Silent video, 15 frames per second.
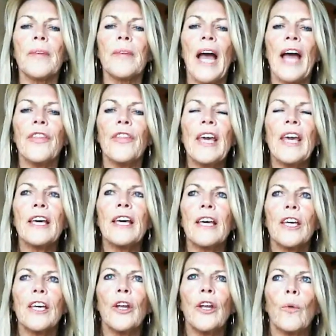I think,
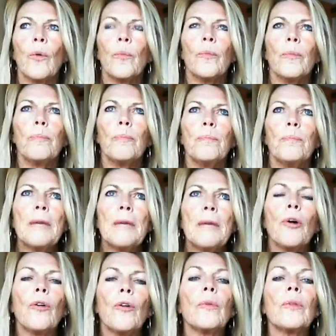you know,
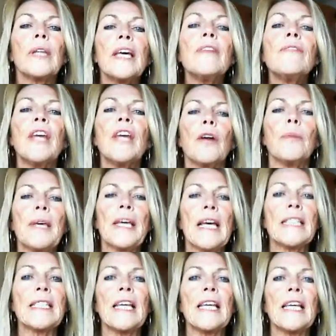people live there
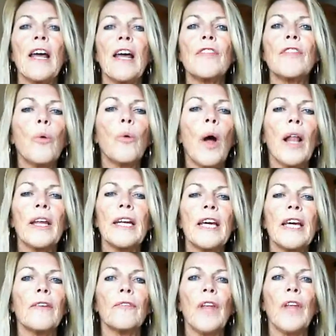because they love the
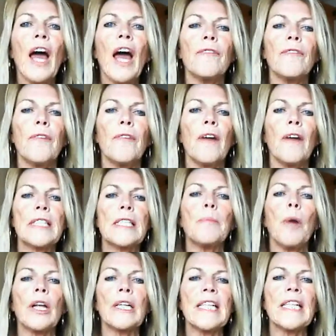quality of life of a
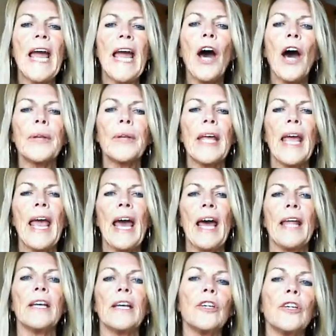small town.
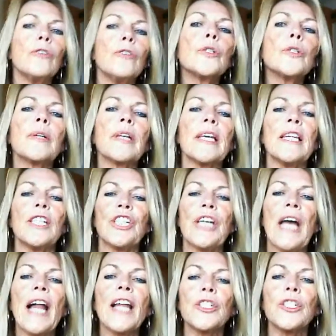And usually the
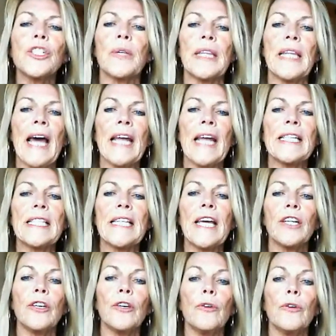challenge with that is
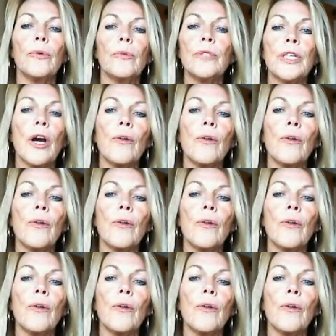that you